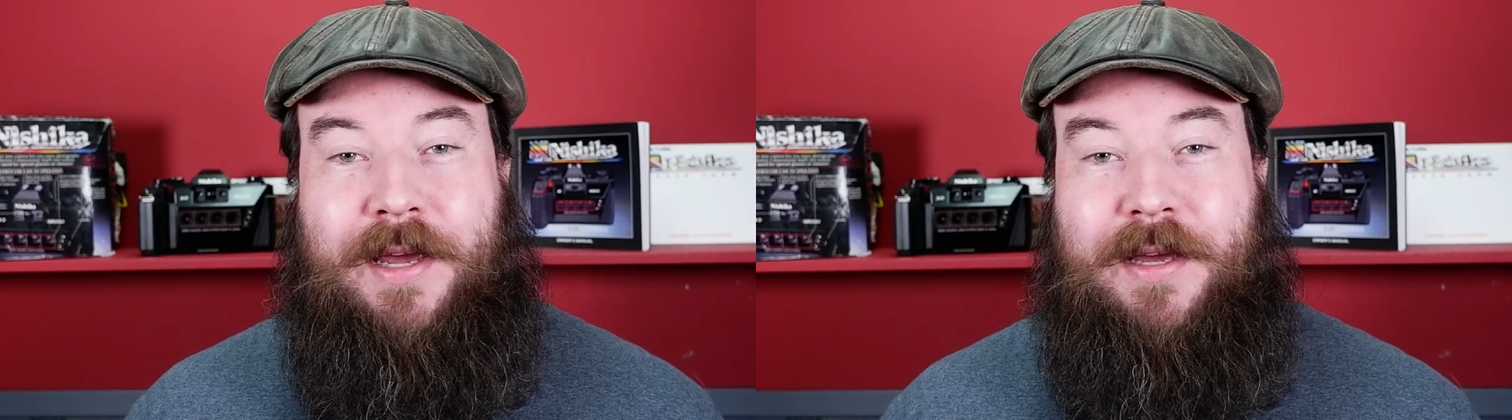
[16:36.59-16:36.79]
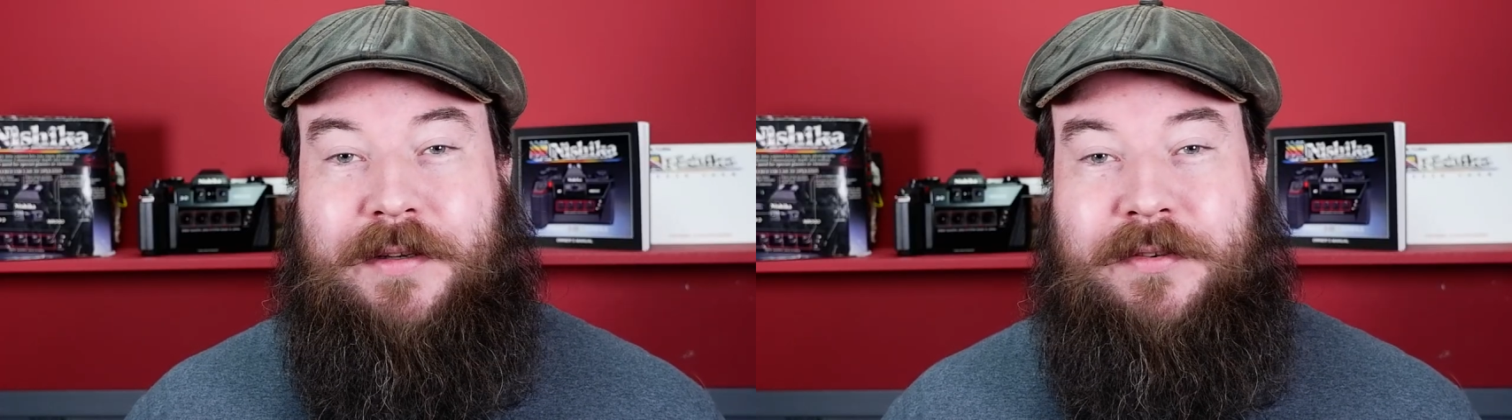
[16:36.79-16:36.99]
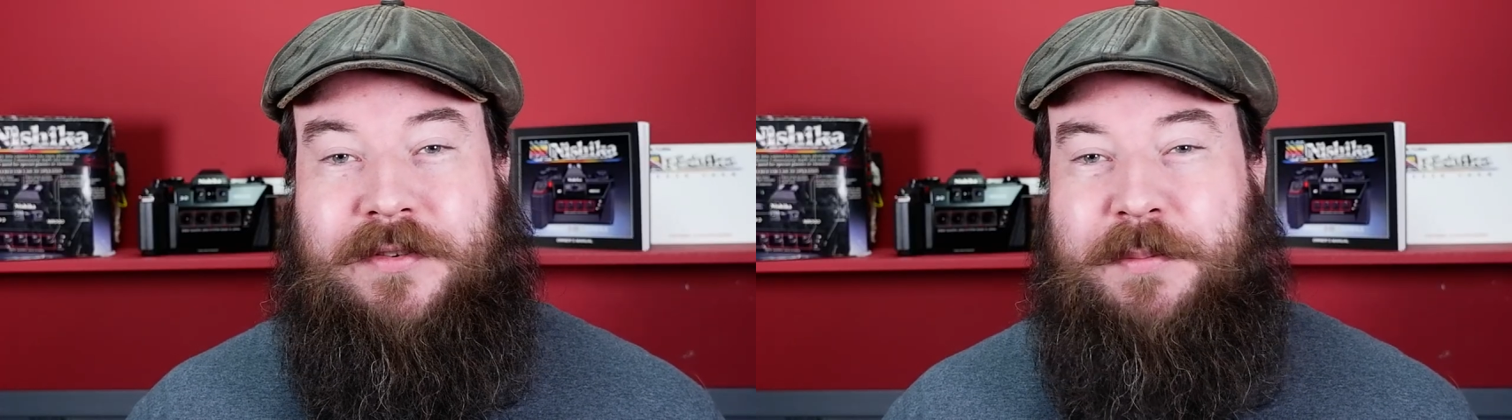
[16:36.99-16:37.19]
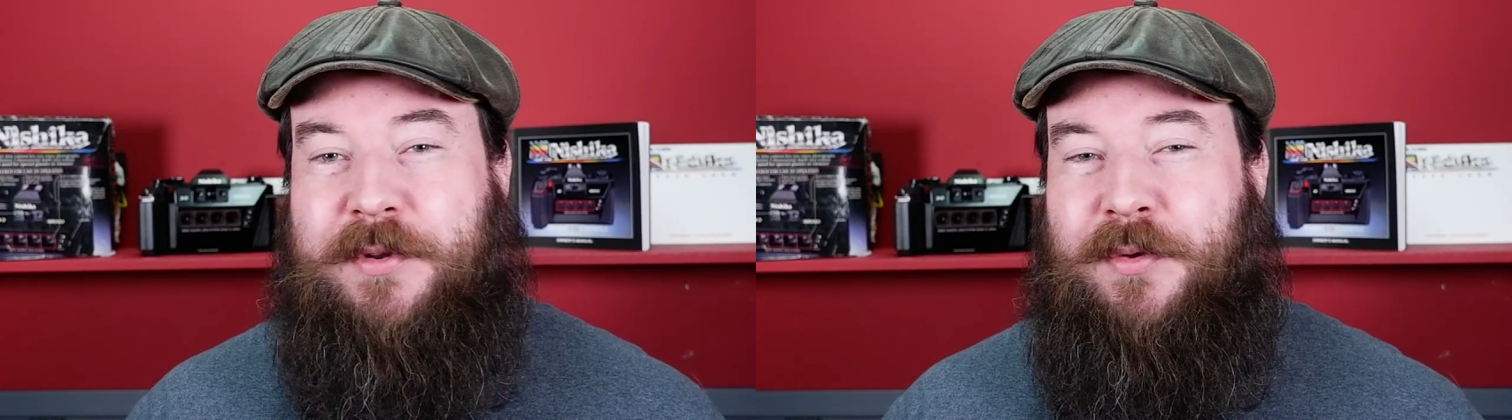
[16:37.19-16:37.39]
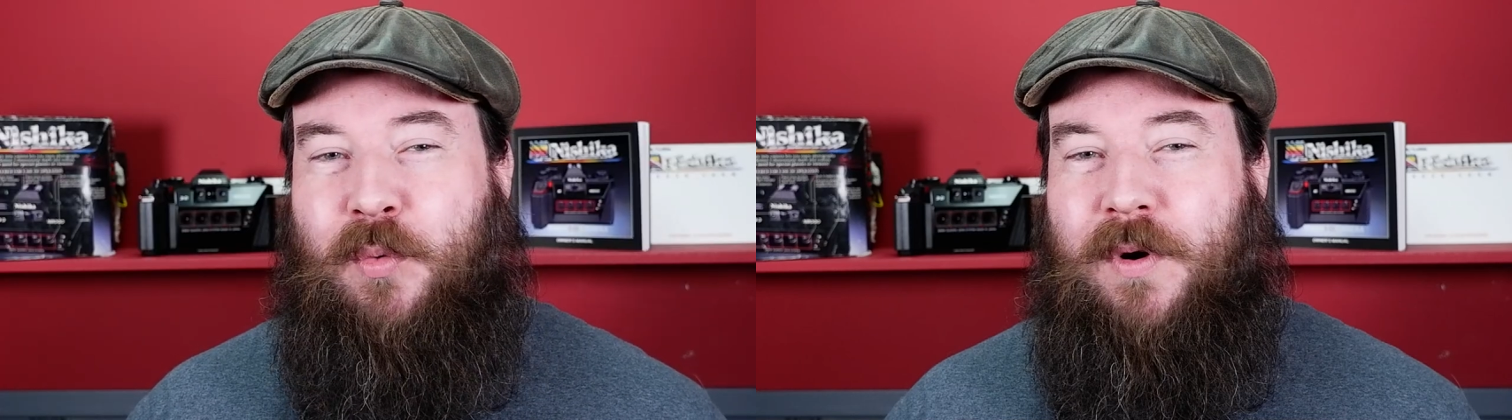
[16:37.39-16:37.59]
and some
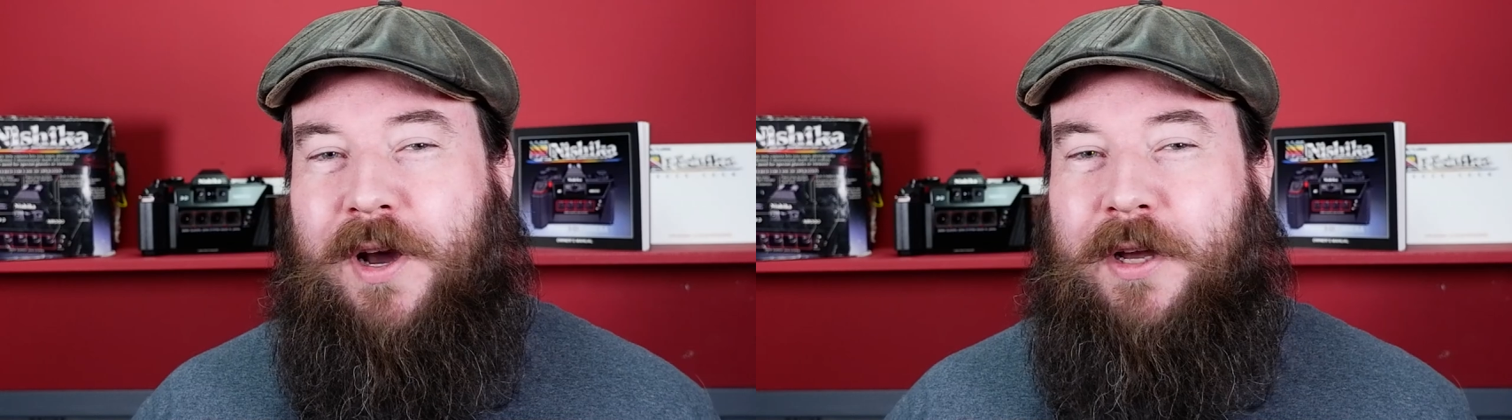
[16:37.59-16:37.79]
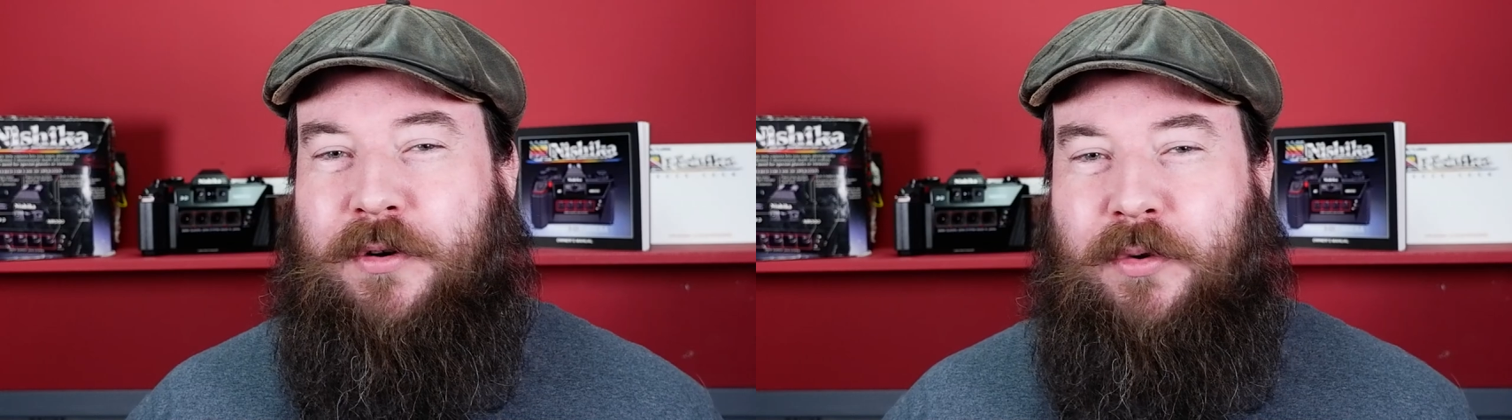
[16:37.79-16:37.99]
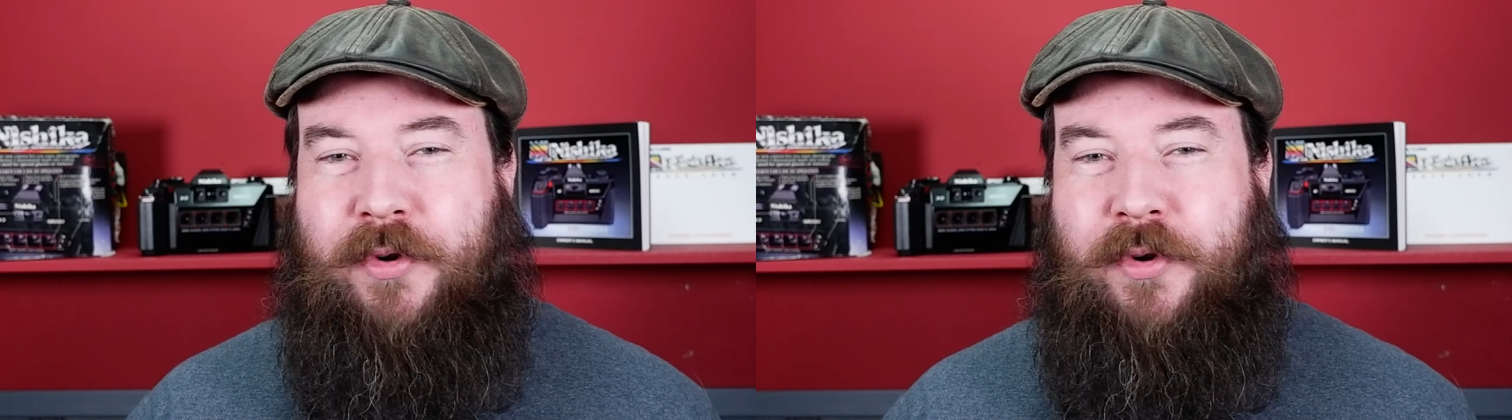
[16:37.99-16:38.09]
of the wide or